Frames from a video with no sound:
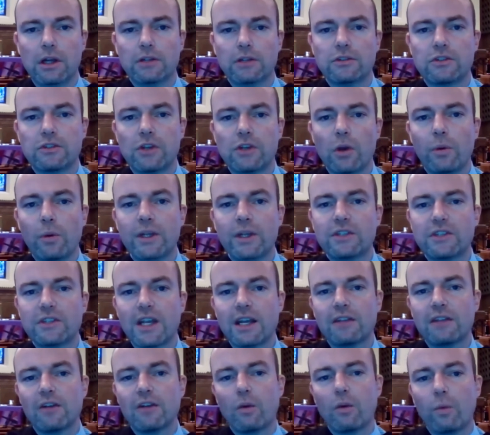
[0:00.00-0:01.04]
And so we
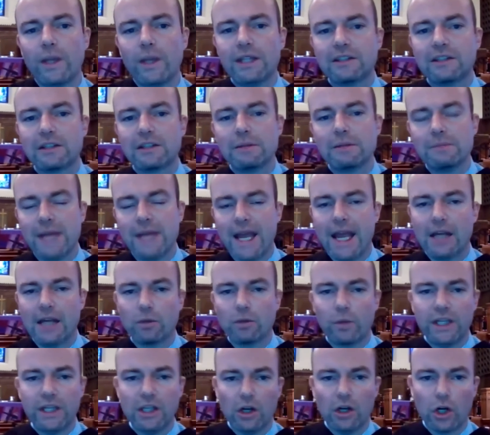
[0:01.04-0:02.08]
say that we
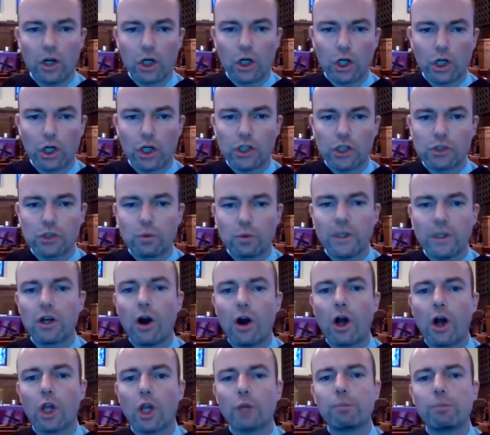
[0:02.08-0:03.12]
demand, we urge, we
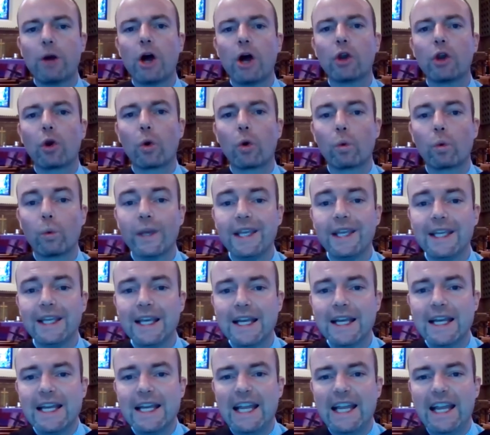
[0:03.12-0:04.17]
call upon, or we
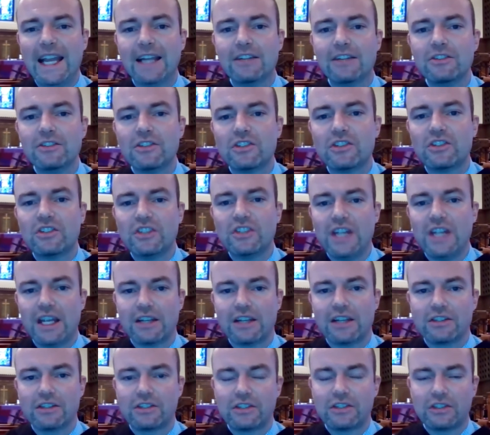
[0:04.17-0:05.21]

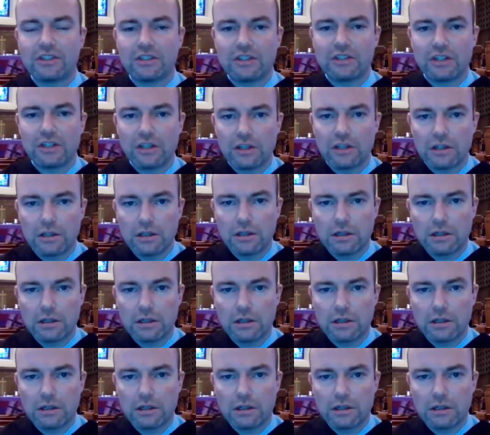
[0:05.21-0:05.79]
insist